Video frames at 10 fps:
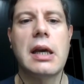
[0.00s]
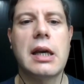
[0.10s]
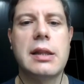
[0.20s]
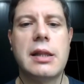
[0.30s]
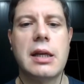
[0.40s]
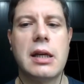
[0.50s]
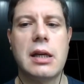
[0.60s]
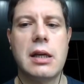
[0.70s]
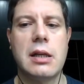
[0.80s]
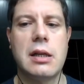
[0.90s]
and
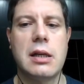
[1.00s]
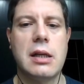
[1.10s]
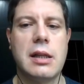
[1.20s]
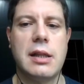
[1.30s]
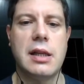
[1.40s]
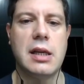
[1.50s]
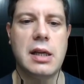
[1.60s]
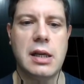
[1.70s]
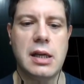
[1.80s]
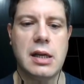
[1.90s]
then
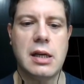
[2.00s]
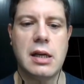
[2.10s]
the